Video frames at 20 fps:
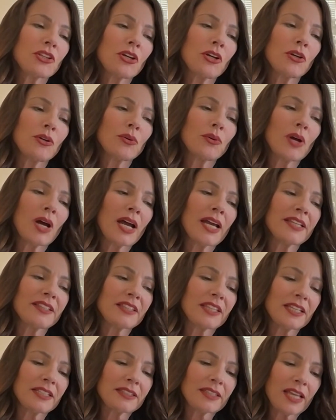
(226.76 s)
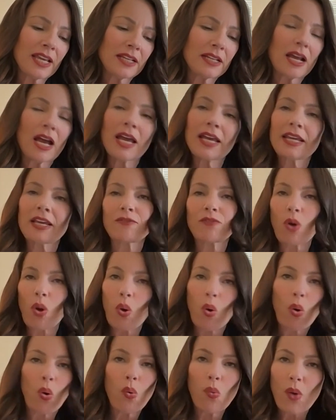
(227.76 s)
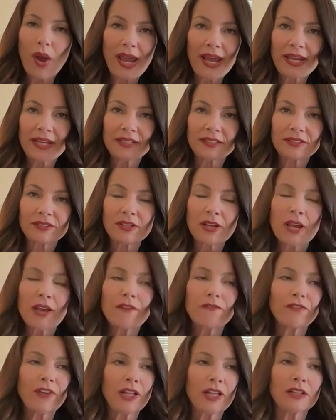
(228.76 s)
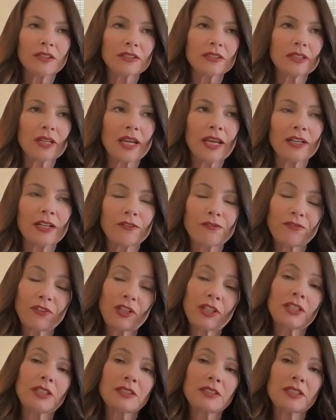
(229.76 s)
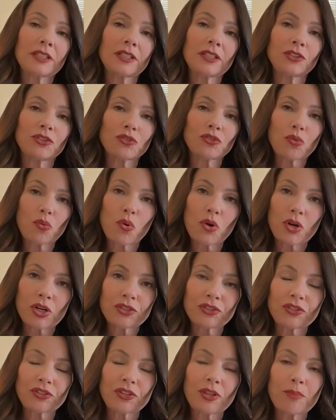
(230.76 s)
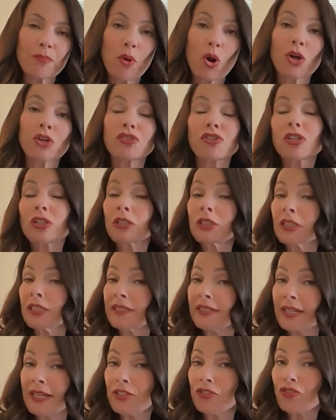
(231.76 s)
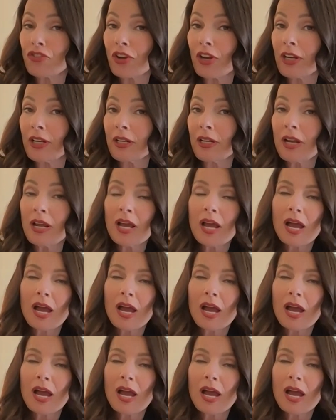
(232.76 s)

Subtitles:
So I think that I have always felt an affinity towards the marginalization